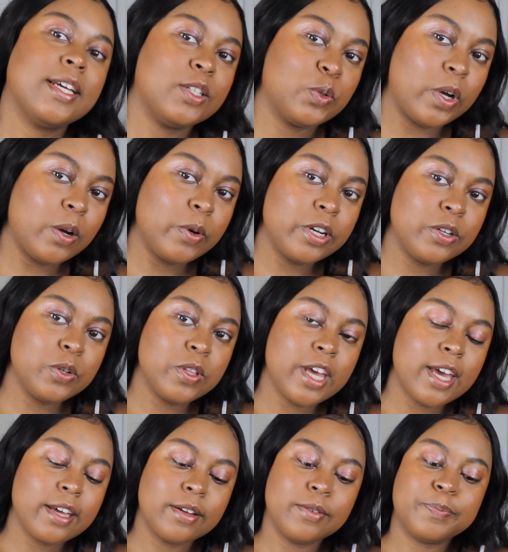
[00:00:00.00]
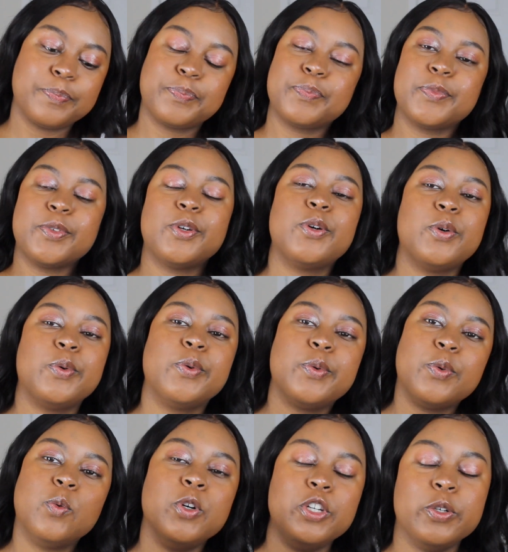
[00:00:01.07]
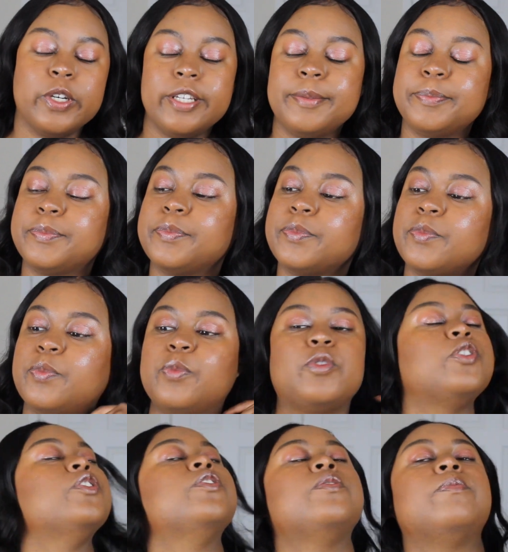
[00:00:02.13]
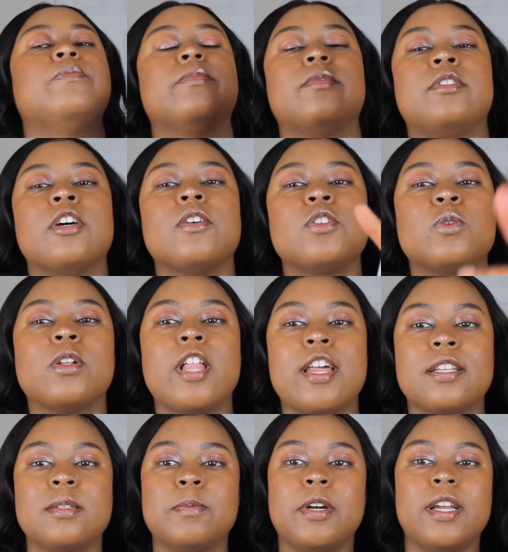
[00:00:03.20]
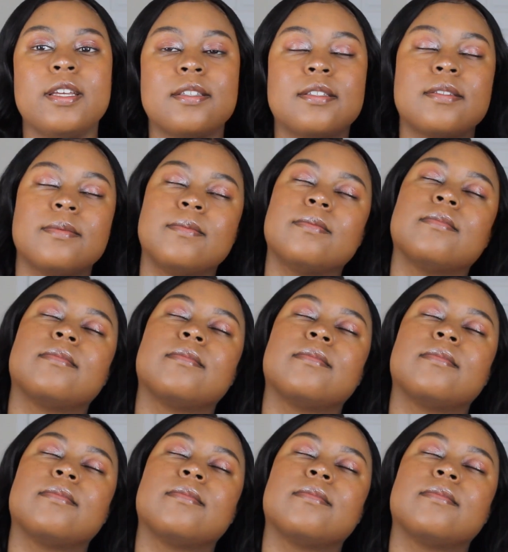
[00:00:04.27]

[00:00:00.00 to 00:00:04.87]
do I want to do that? We'll do it. Don't do a lot of sprays.